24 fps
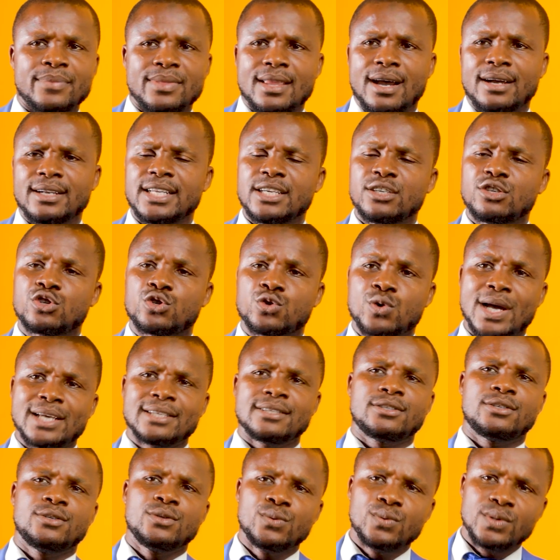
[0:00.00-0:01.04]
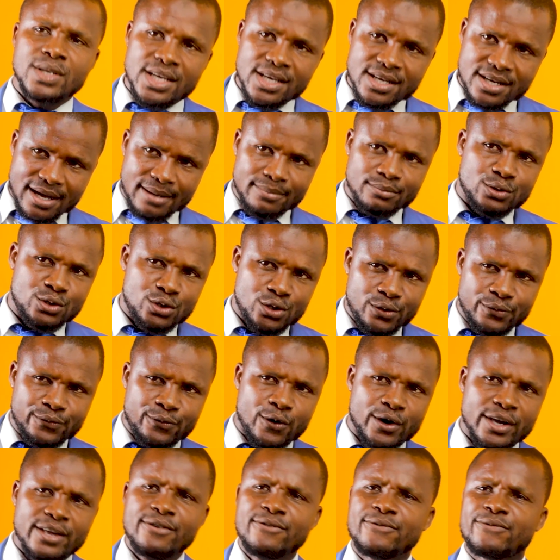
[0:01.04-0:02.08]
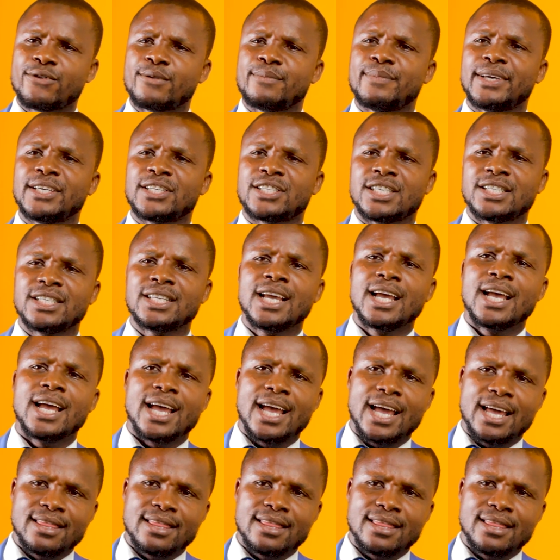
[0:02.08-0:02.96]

Now they trust you, they come to you for information,